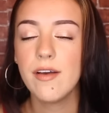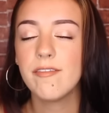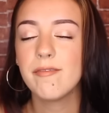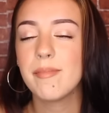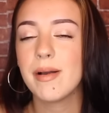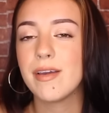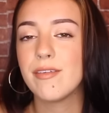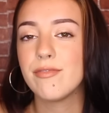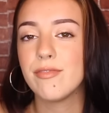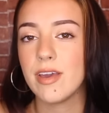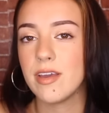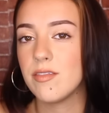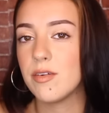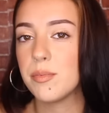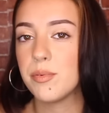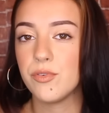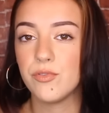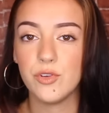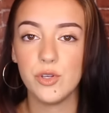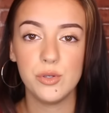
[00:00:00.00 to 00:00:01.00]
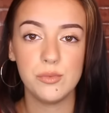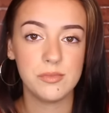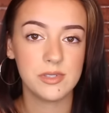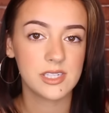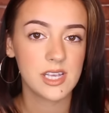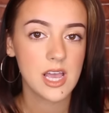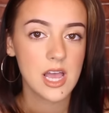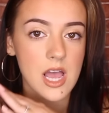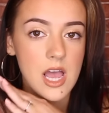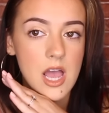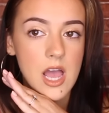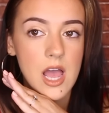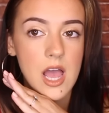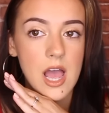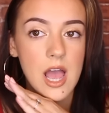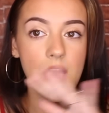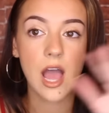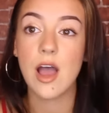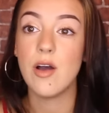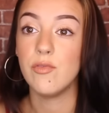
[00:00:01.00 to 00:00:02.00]
of my favorite perfumes
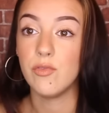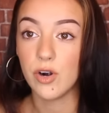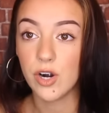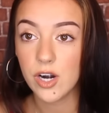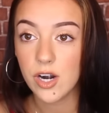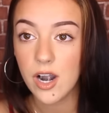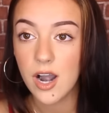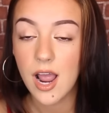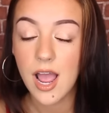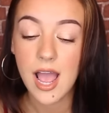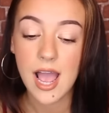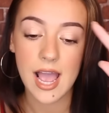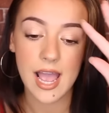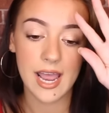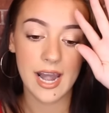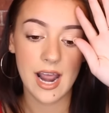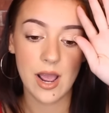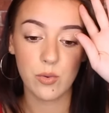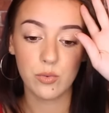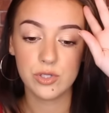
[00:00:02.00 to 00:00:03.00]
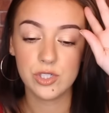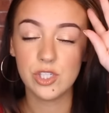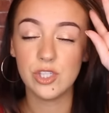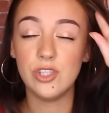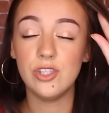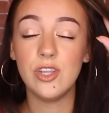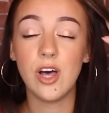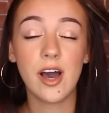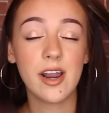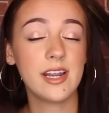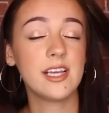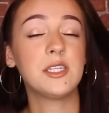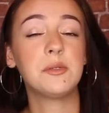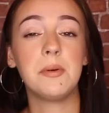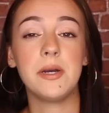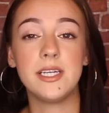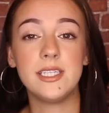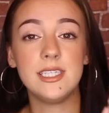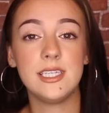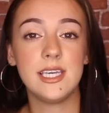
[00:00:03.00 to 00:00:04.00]
ever, and I was not
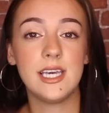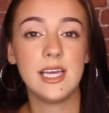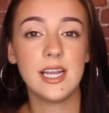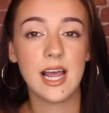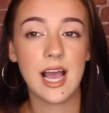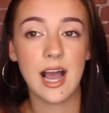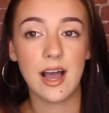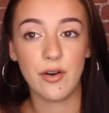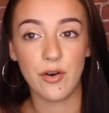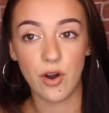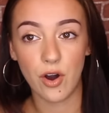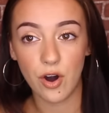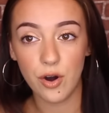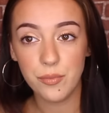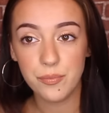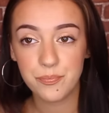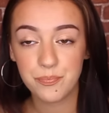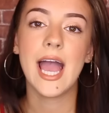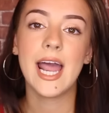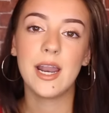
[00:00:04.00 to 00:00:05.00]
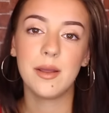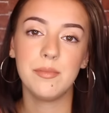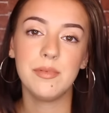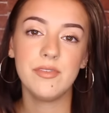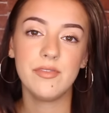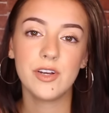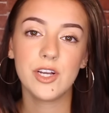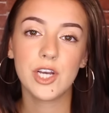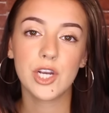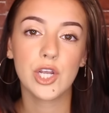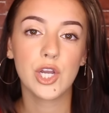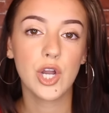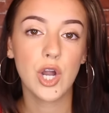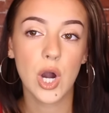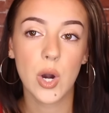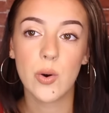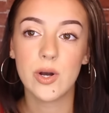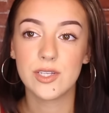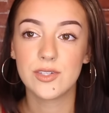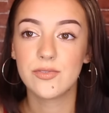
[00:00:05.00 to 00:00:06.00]
expecting it at all. And I'm even gonna
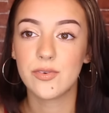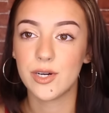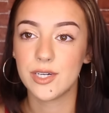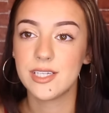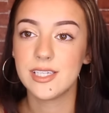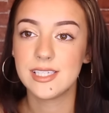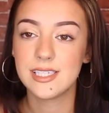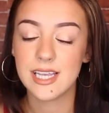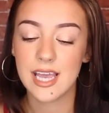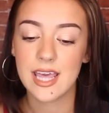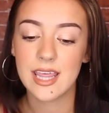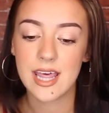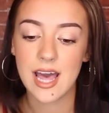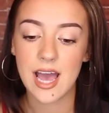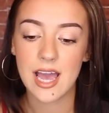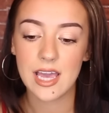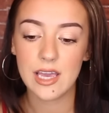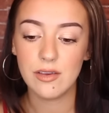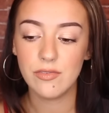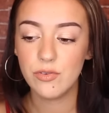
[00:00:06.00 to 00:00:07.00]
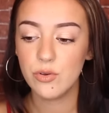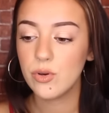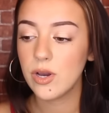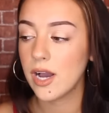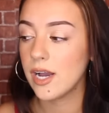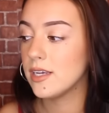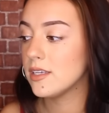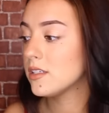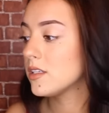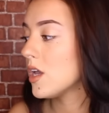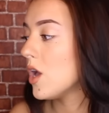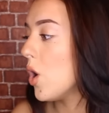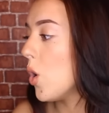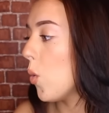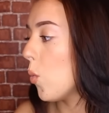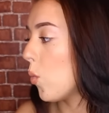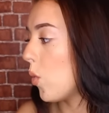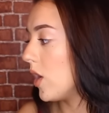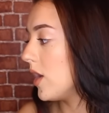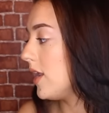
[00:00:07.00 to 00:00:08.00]
go as far to say that if you guys
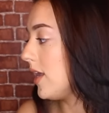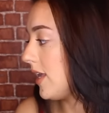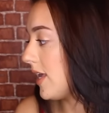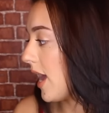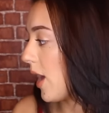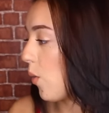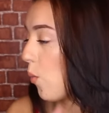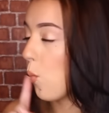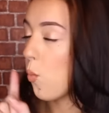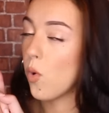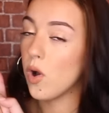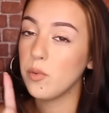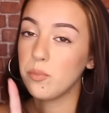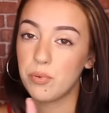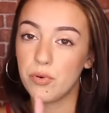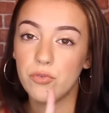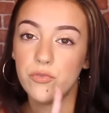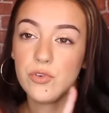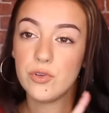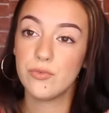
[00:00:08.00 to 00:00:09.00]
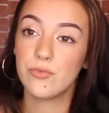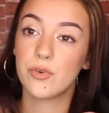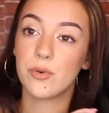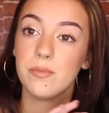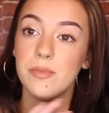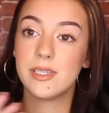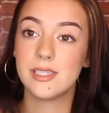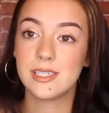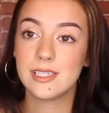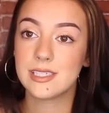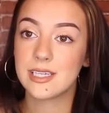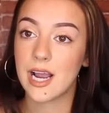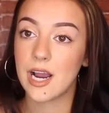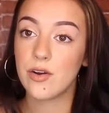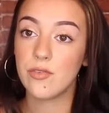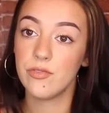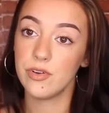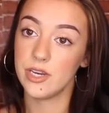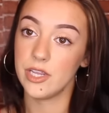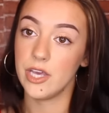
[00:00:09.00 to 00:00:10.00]
want to get one perfume from this
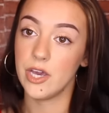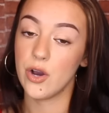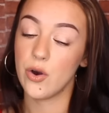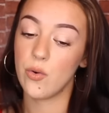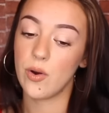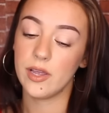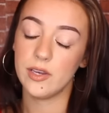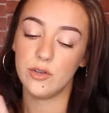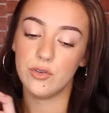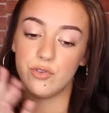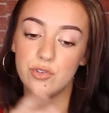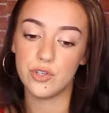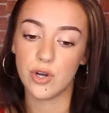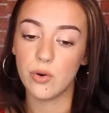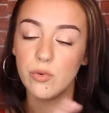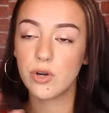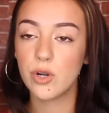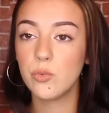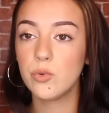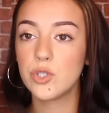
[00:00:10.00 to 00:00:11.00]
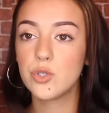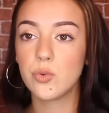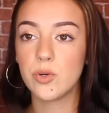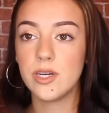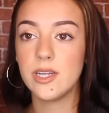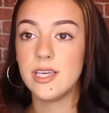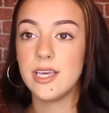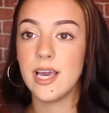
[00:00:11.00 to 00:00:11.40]
entire video and you don't know which one to